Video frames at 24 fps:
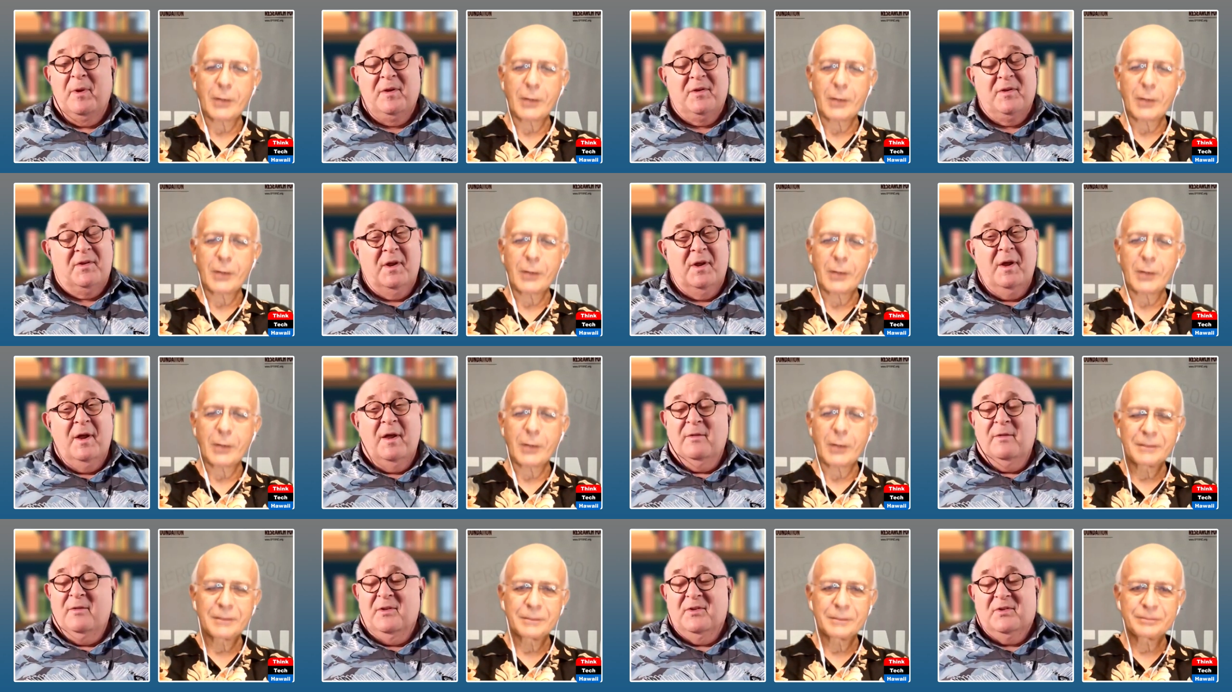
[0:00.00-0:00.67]
Speaker 1: maybe
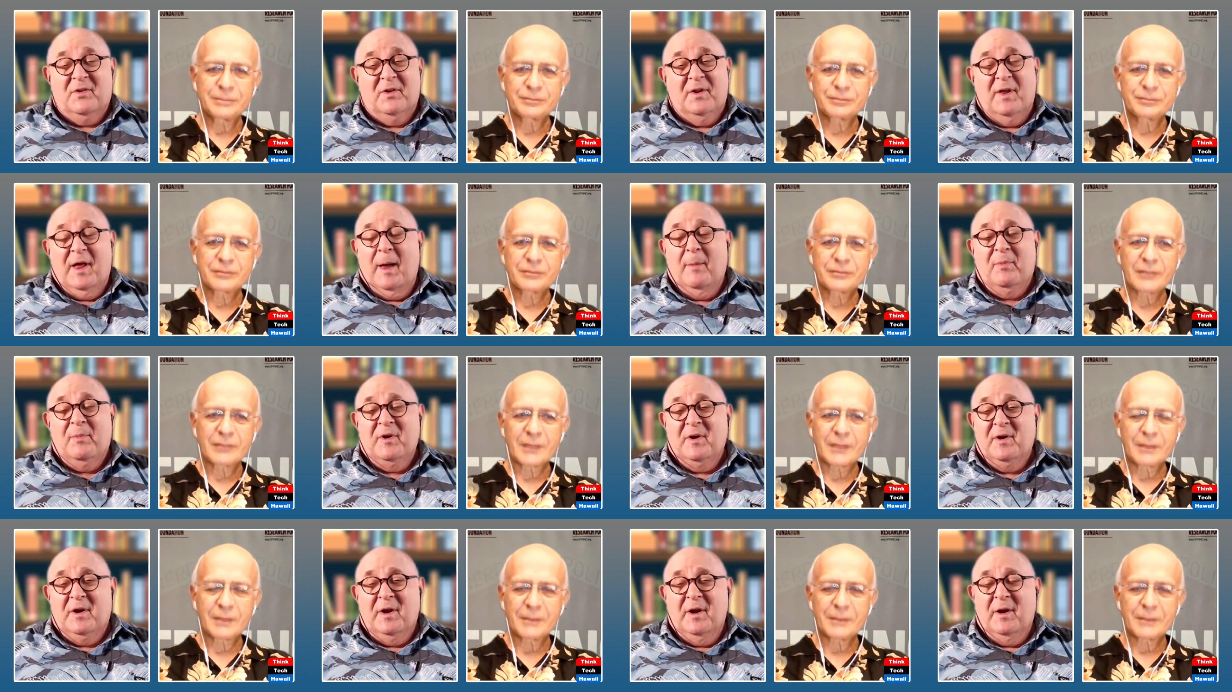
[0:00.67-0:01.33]
this will
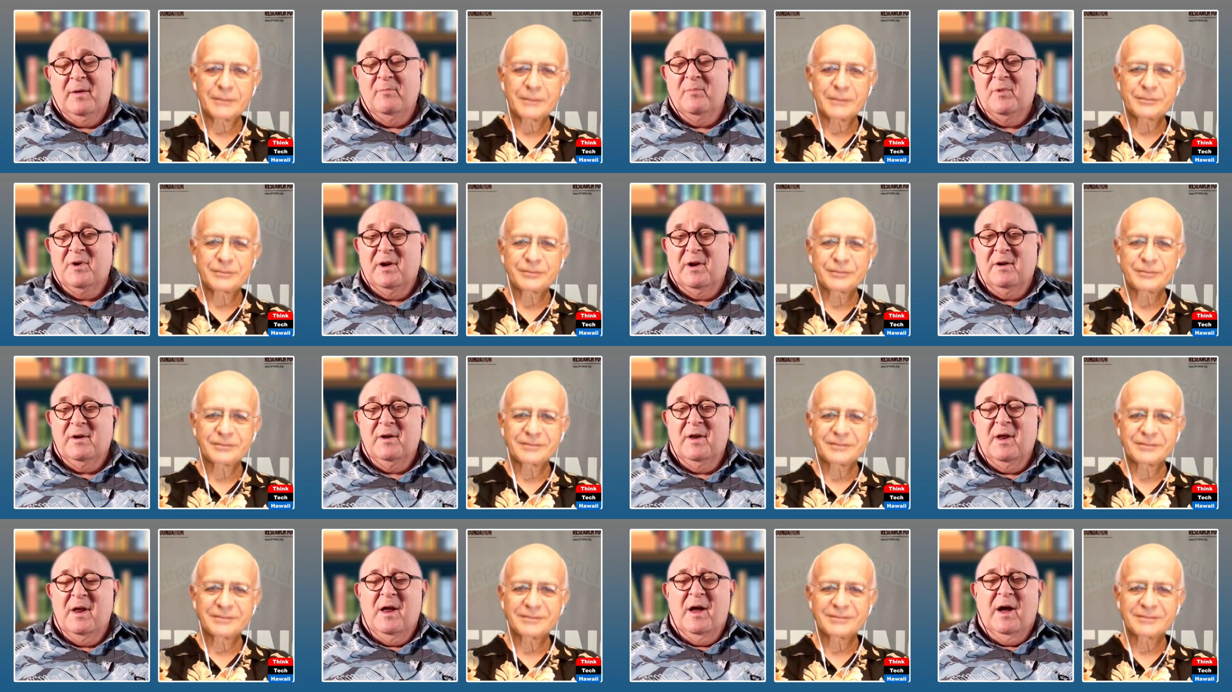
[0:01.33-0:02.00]
happen again. But I
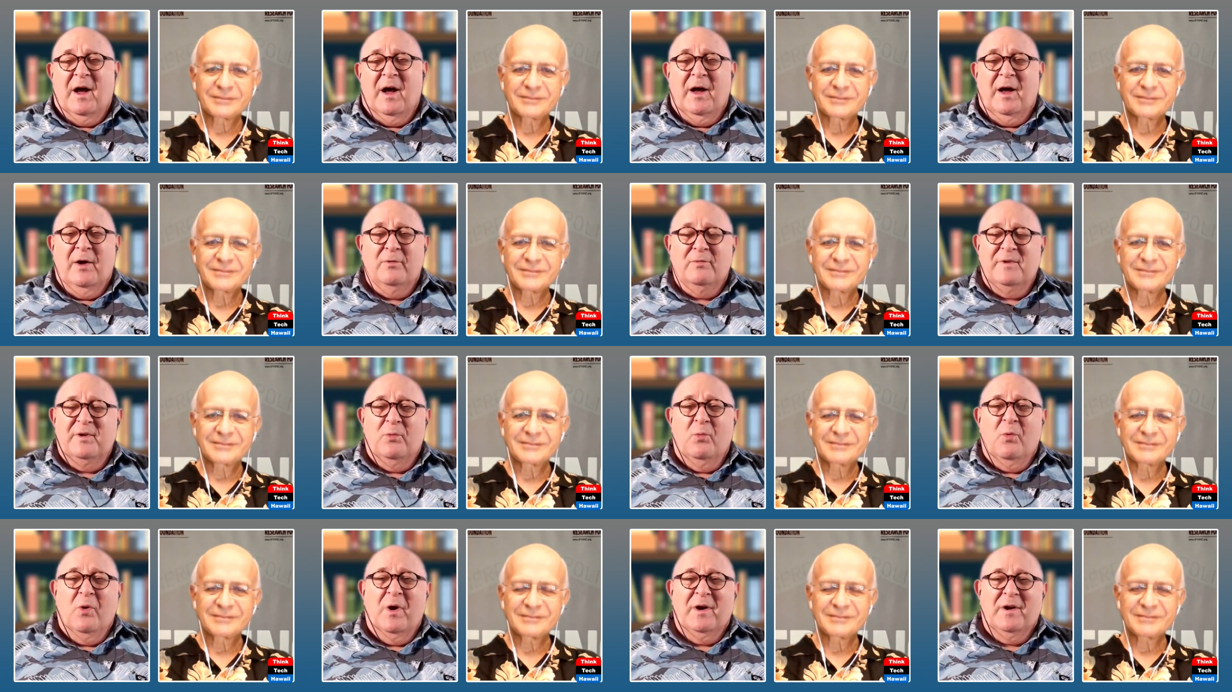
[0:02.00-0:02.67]
I
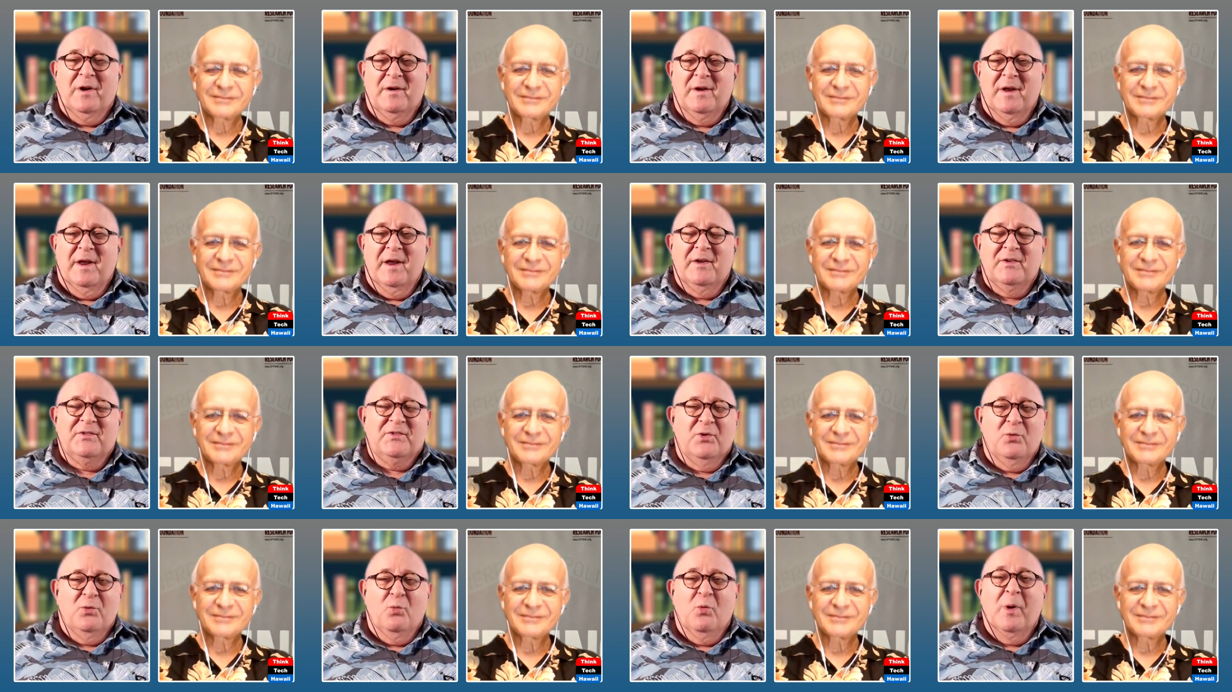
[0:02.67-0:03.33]
only want to ask
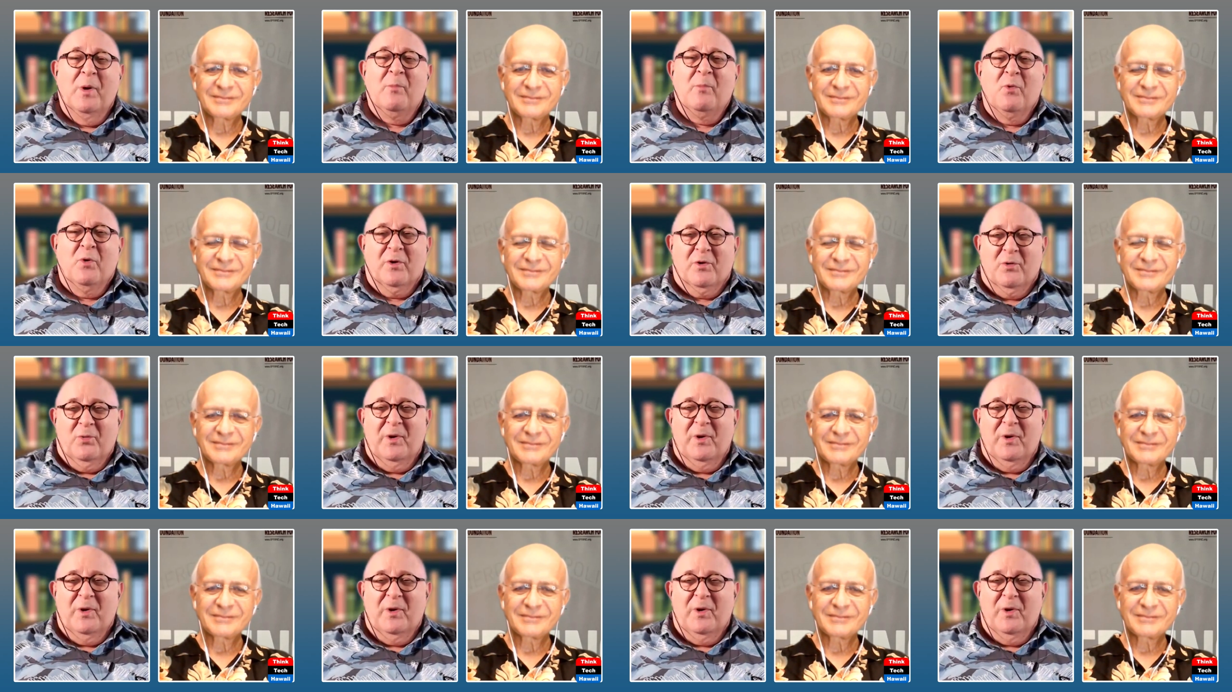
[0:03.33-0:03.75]
you one more